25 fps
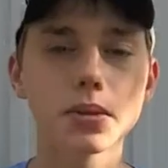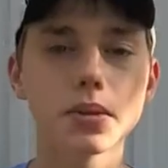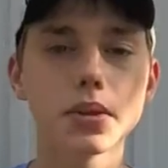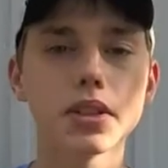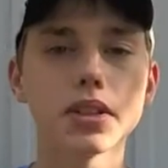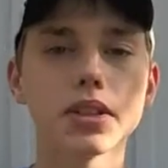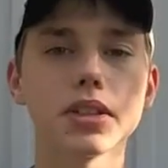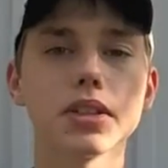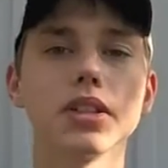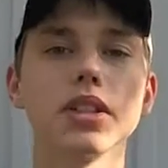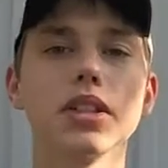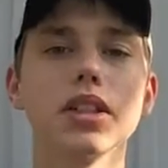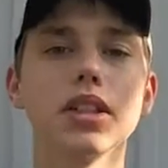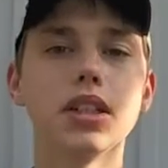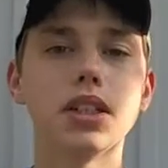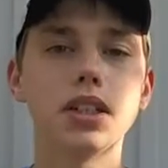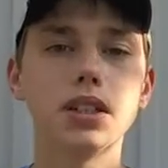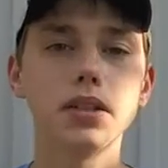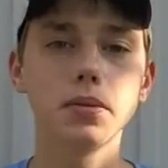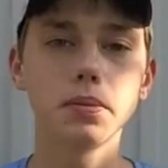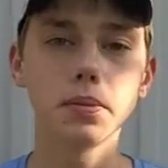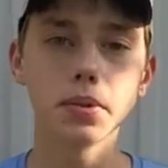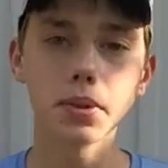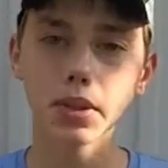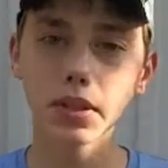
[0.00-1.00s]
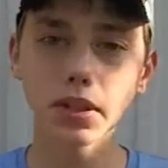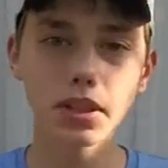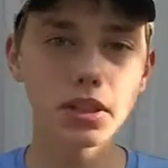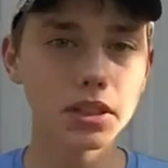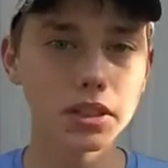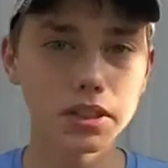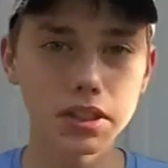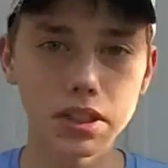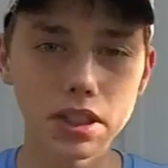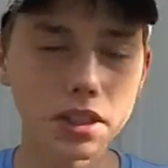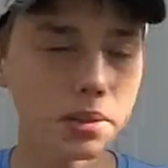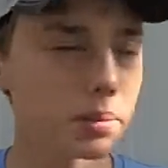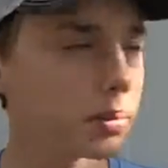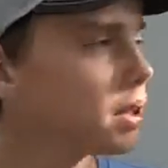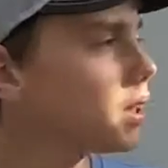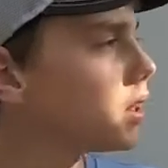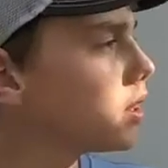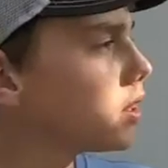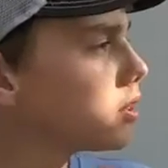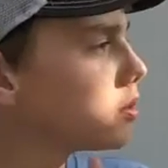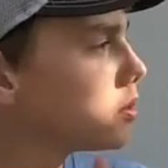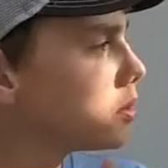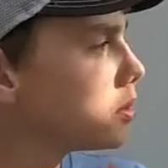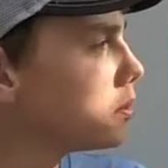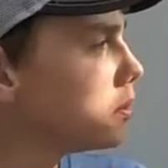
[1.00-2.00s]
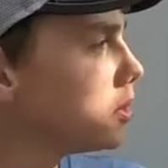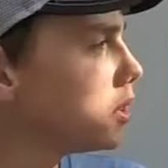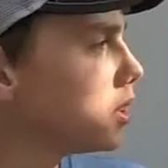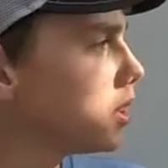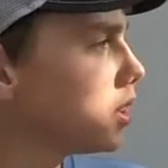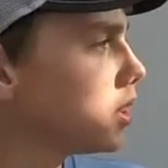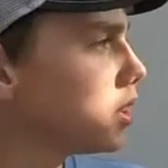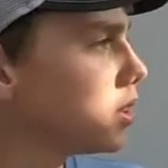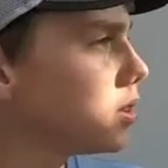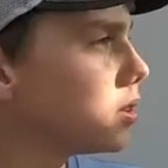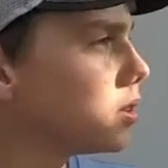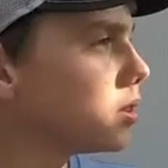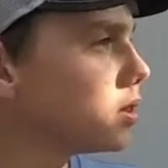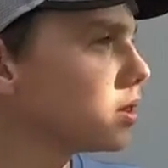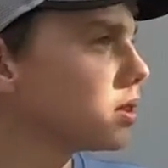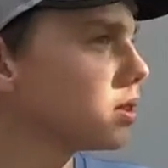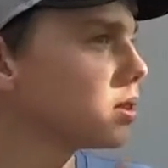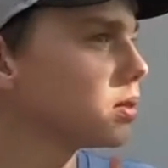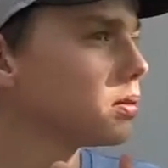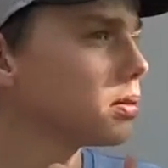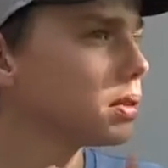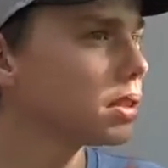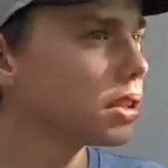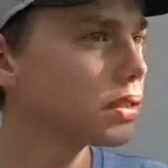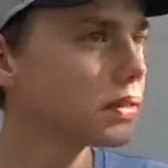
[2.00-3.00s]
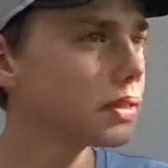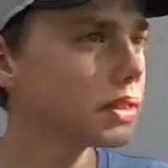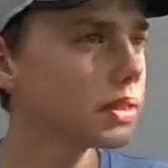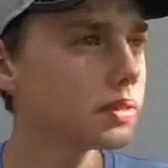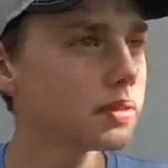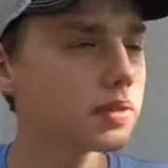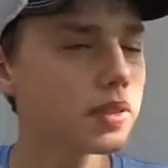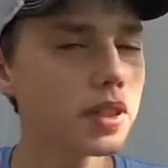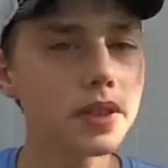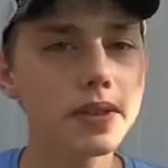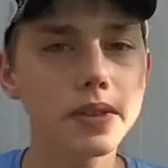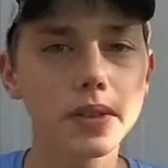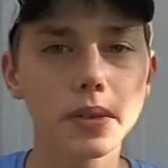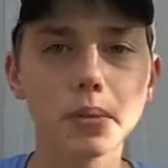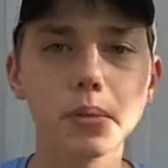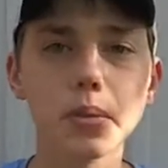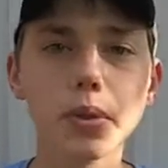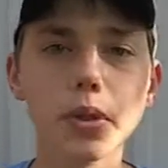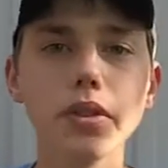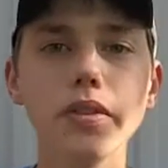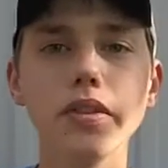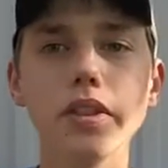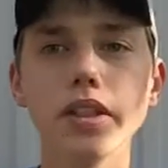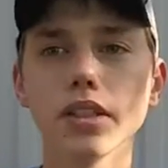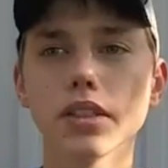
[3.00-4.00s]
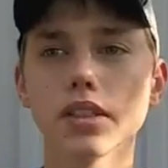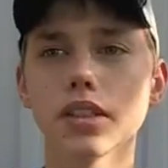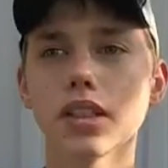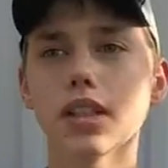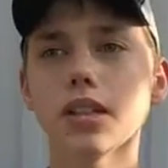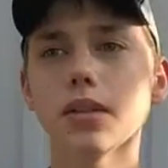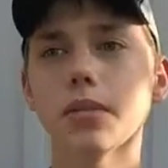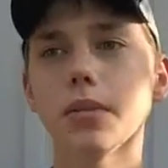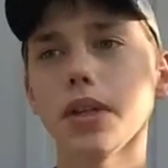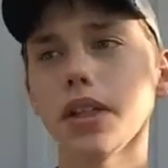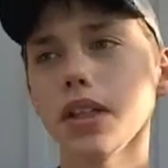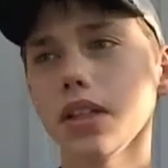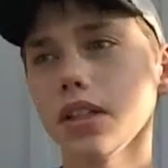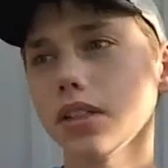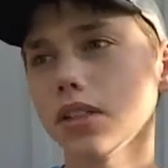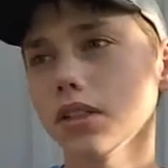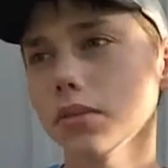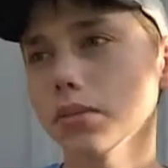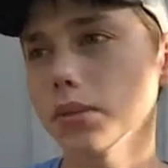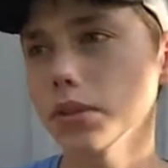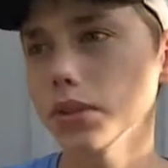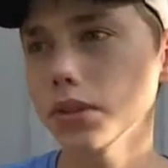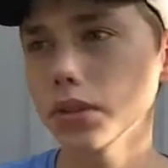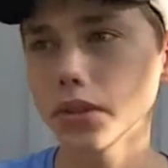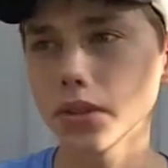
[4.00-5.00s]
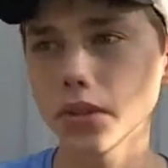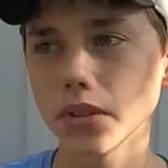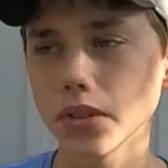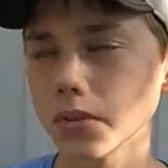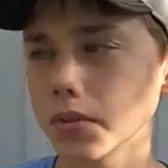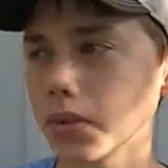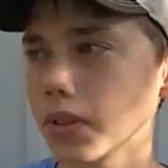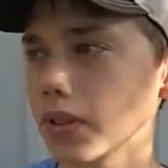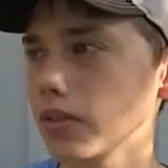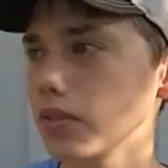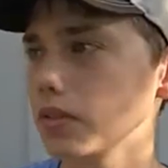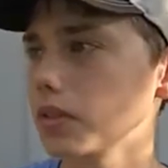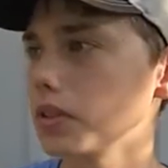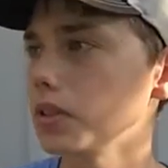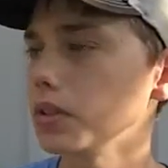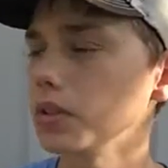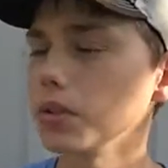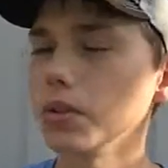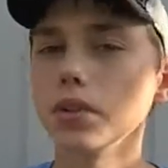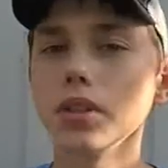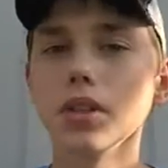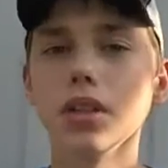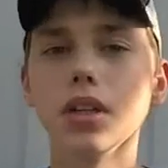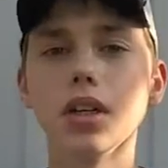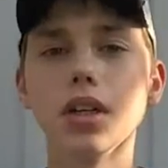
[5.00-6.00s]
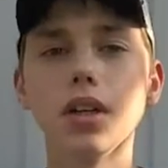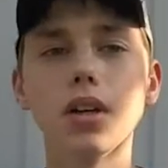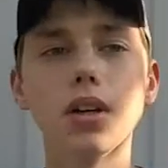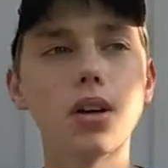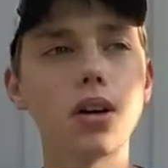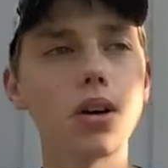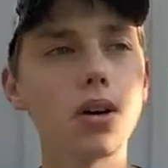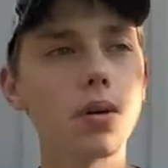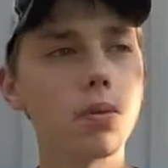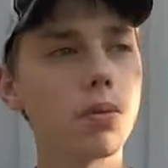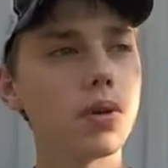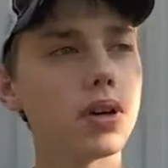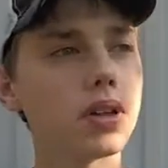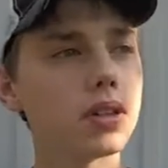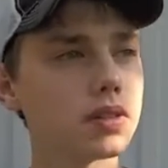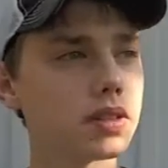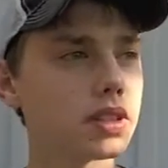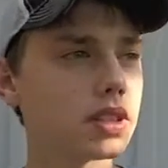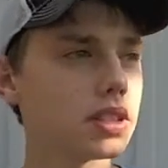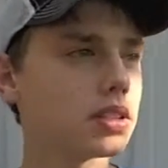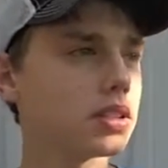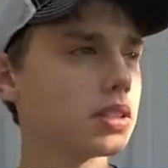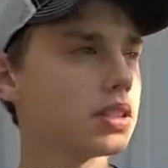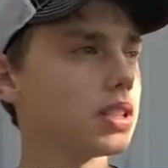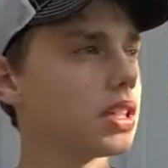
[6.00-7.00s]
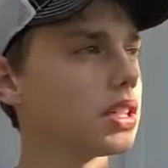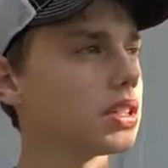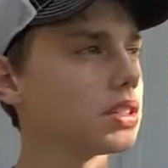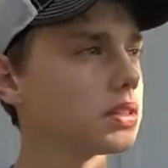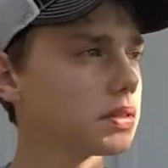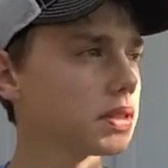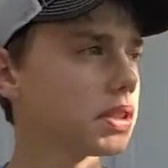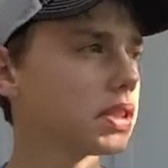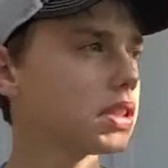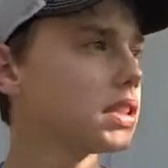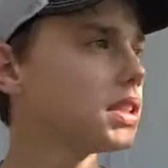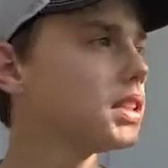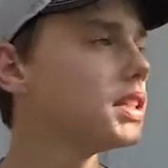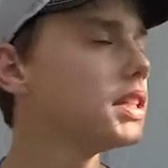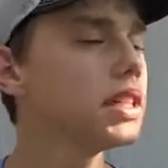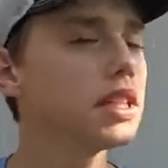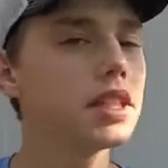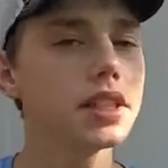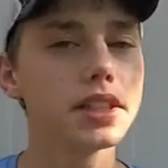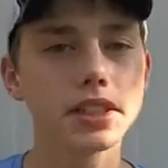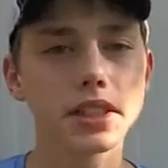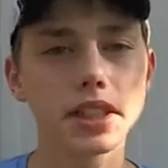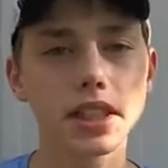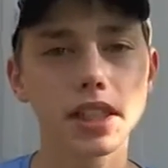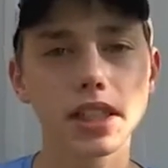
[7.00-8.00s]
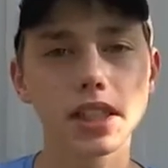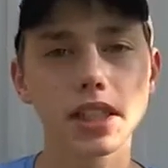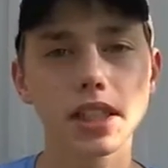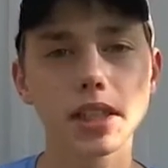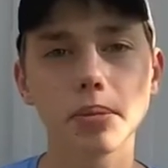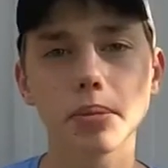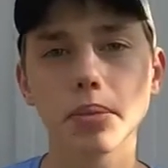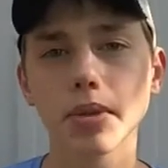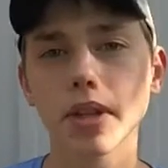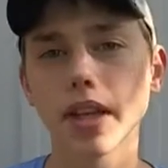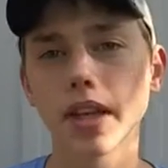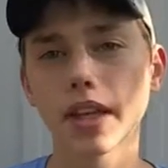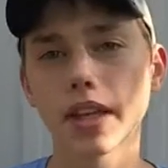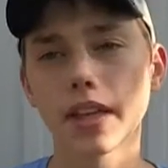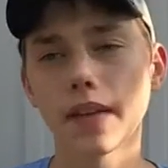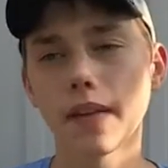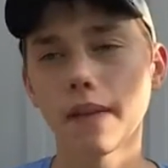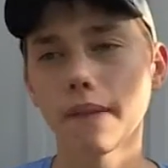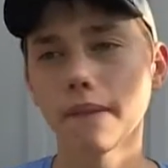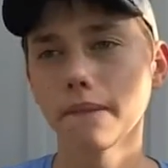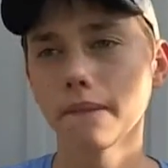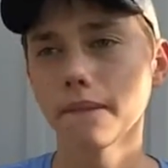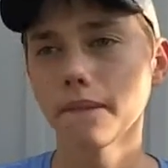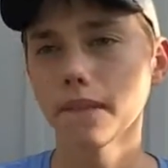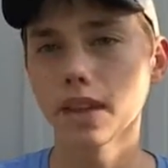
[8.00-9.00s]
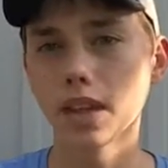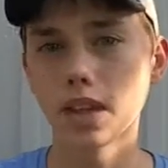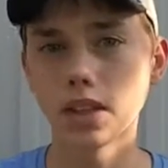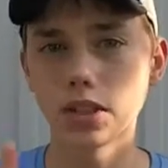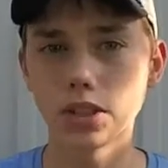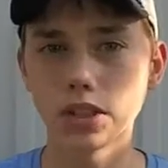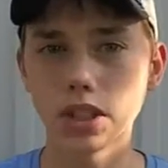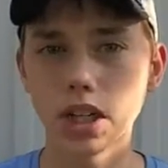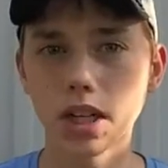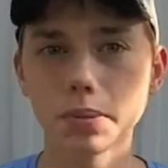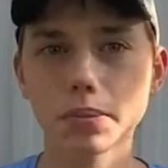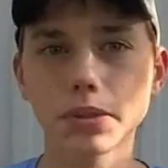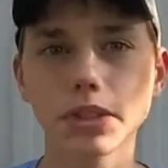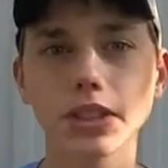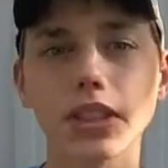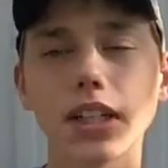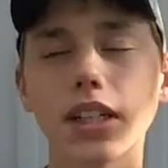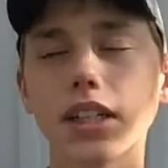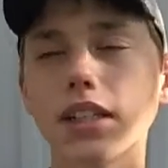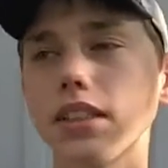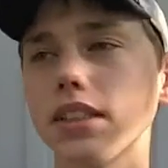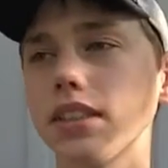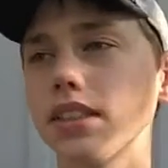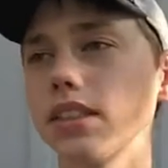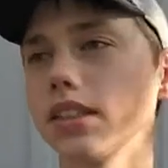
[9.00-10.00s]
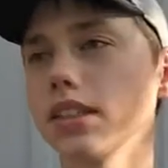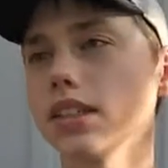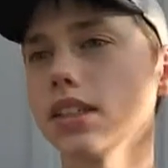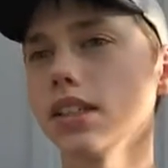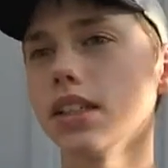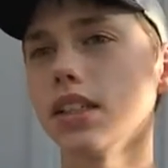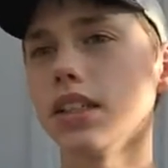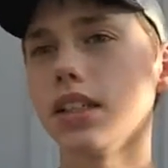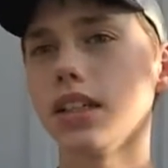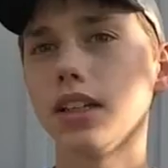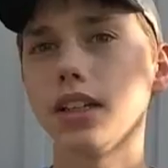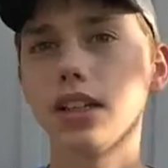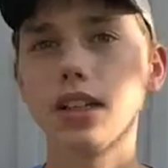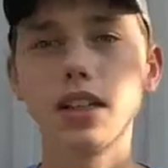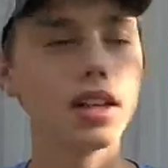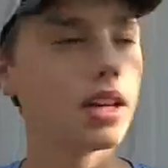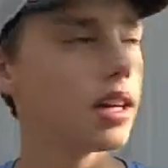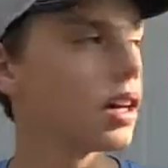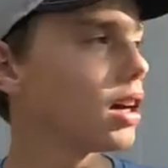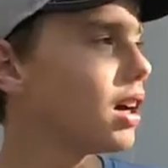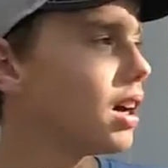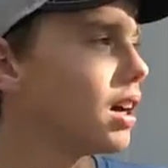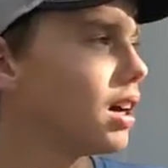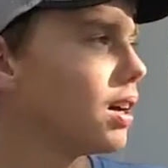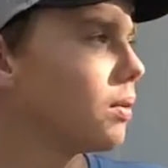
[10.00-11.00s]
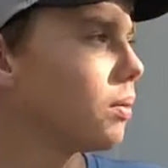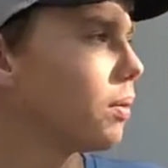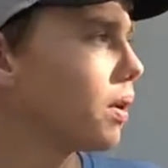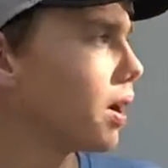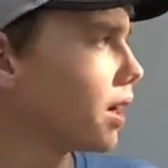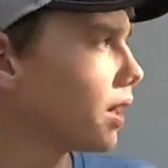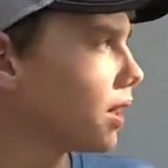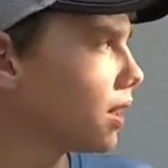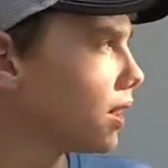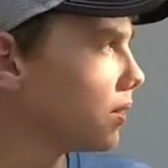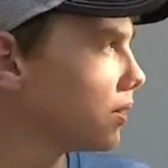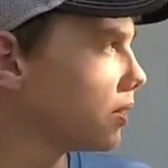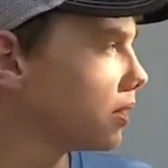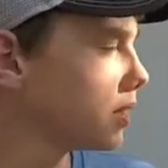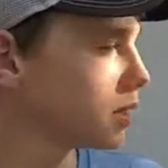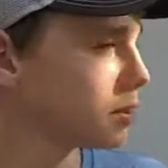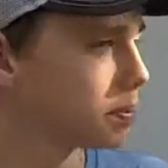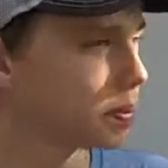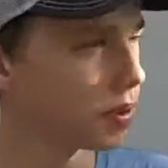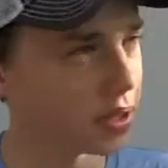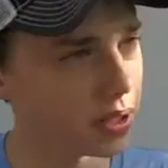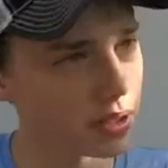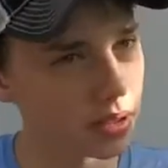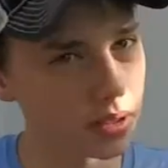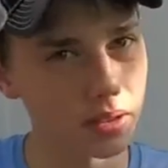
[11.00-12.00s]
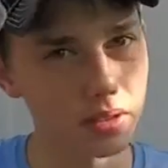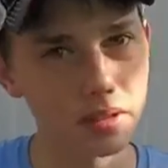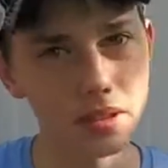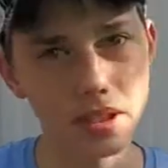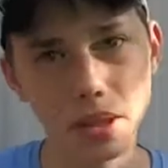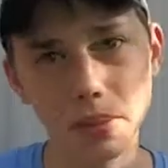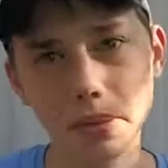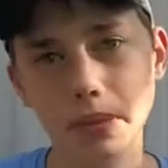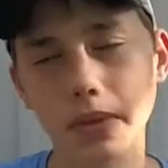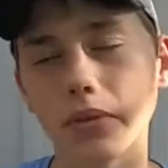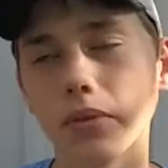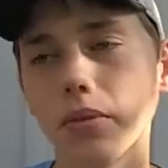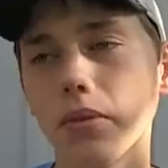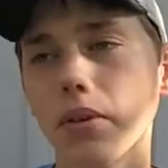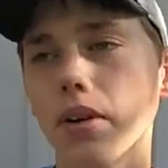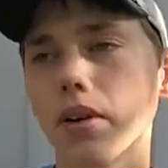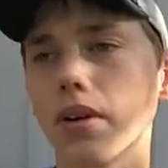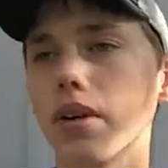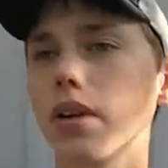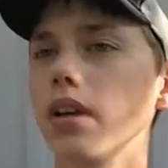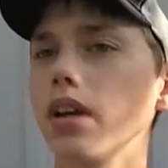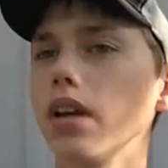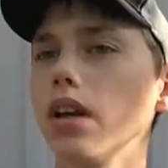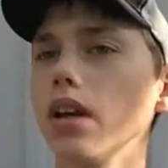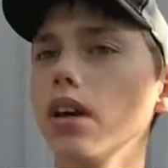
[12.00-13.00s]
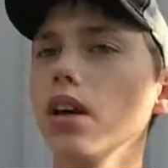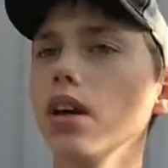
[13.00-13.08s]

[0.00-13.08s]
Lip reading: water. Put on a crankbait, a swim jig, or whatever your favorite moving style bait is that produces well for you. On one rod, on the other rod, tie up like a drop shot, a wacky rig, depending on the depth of water,